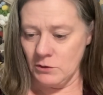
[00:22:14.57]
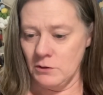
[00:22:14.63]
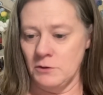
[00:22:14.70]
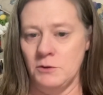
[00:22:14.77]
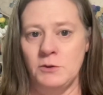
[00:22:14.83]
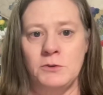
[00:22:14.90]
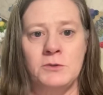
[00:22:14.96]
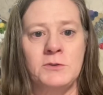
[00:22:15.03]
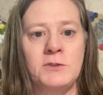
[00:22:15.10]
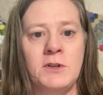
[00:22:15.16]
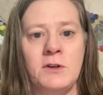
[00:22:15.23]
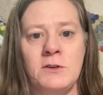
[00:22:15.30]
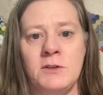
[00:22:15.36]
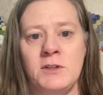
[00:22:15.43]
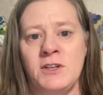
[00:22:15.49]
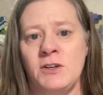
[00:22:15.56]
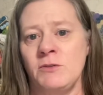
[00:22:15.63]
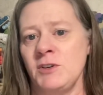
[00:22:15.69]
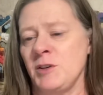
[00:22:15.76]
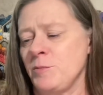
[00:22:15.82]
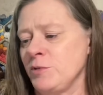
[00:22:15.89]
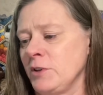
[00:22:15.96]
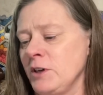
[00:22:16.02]
Those are the
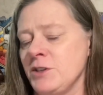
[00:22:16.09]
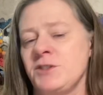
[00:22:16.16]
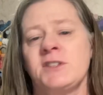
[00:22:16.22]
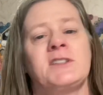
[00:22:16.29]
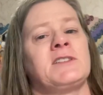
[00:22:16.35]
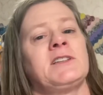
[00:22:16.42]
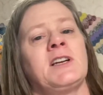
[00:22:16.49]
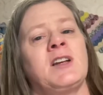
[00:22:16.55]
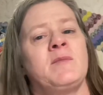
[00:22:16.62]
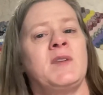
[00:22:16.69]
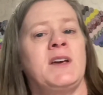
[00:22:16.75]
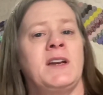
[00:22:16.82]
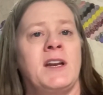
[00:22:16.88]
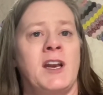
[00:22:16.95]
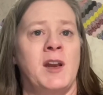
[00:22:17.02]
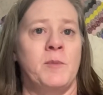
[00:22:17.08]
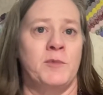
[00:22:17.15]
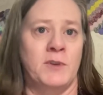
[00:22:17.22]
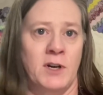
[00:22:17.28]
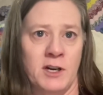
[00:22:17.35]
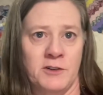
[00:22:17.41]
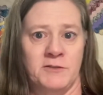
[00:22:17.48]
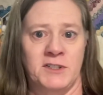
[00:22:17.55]
only projects that I made any
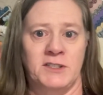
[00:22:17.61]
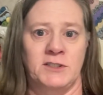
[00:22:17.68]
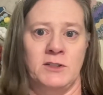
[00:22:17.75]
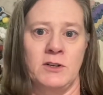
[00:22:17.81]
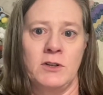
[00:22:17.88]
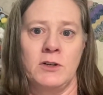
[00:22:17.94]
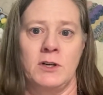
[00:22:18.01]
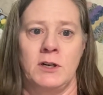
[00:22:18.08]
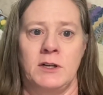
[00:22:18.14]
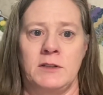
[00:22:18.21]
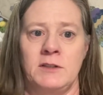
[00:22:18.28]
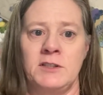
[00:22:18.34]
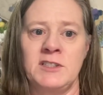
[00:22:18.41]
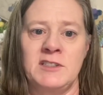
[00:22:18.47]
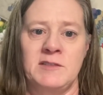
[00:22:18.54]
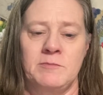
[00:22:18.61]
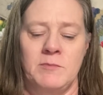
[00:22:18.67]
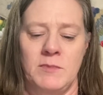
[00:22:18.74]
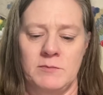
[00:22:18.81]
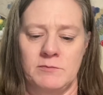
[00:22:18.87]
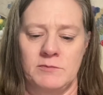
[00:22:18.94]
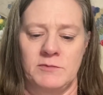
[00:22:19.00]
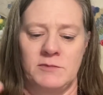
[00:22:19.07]
progress on this
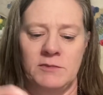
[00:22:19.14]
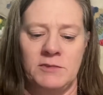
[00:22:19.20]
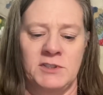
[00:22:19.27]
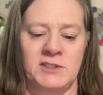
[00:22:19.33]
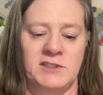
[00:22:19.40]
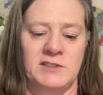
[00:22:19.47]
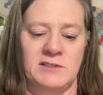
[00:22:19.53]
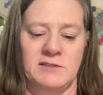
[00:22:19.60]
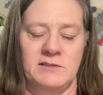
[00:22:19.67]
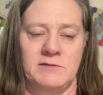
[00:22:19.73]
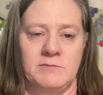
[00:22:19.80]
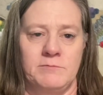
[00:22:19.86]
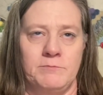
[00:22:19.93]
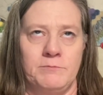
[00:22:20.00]
this